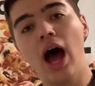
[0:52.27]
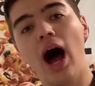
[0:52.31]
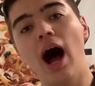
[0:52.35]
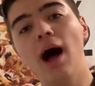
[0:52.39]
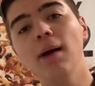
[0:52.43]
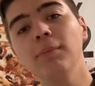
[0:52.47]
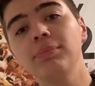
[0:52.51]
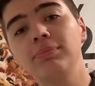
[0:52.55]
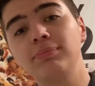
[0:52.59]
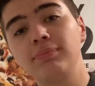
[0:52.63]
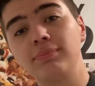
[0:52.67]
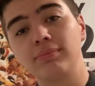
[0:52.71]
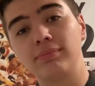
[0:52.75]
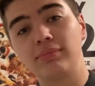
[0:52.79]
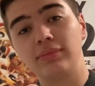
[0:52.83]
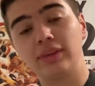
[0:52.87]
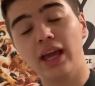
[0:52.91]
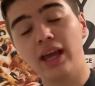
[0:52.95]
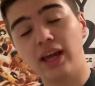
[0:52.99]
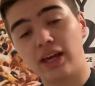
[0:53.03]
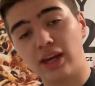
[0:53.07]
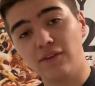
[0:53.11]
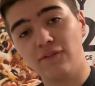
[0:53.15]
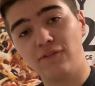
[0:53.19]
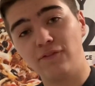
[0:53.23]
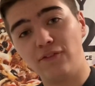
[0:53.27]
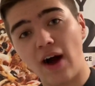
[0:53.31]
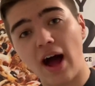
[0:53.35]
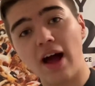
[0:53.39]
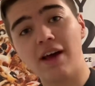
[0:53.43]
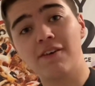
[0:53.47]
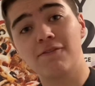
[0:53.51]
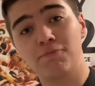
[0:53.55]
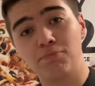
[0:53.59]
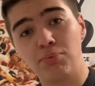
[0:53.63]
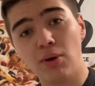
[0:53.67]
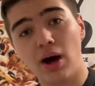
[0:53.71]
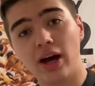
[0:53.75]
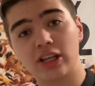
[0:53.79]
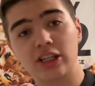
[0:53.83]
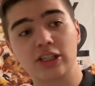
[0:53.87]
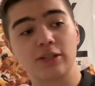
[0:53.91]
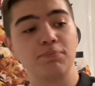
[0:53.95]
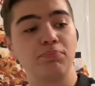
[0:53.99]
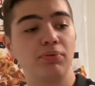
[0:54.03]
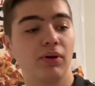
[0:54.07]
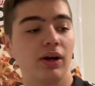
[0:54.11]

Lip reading: I'm thinking $5,